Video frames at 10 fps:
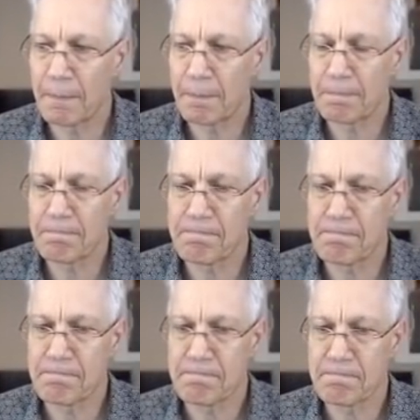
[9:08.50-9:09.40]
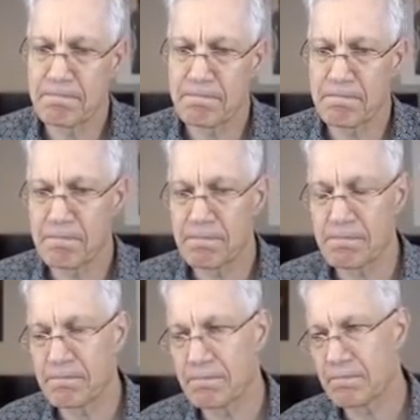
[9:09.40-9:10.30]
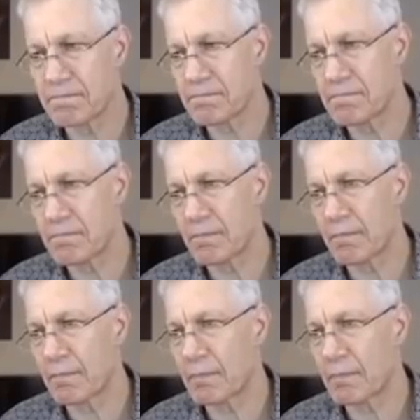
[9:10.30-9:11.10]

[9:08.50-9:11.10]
(no one is talking)